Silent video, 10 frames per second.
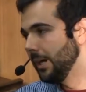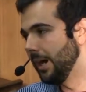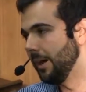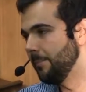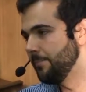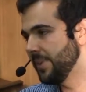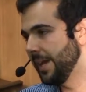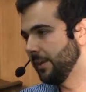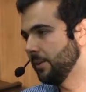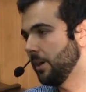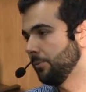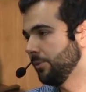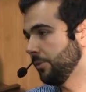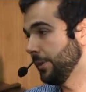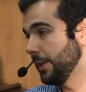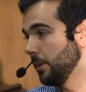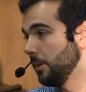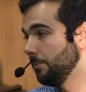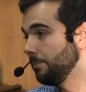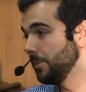and not returning
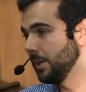home.